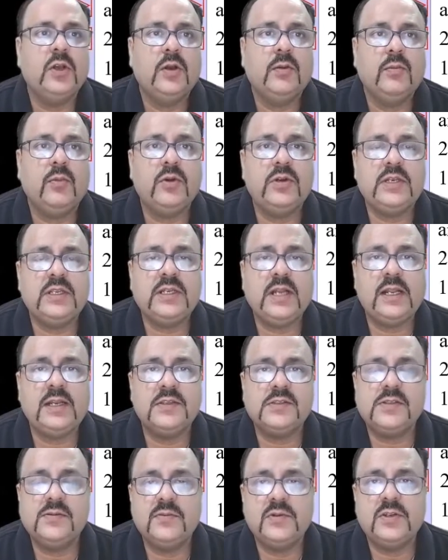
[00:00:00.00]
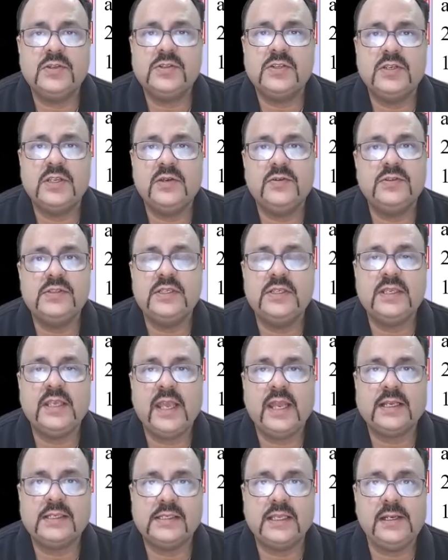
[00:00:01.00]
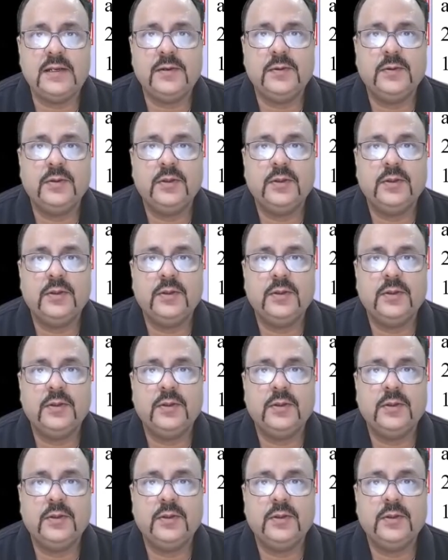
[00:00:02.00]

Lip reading: Monte Carlo simulation using Excel.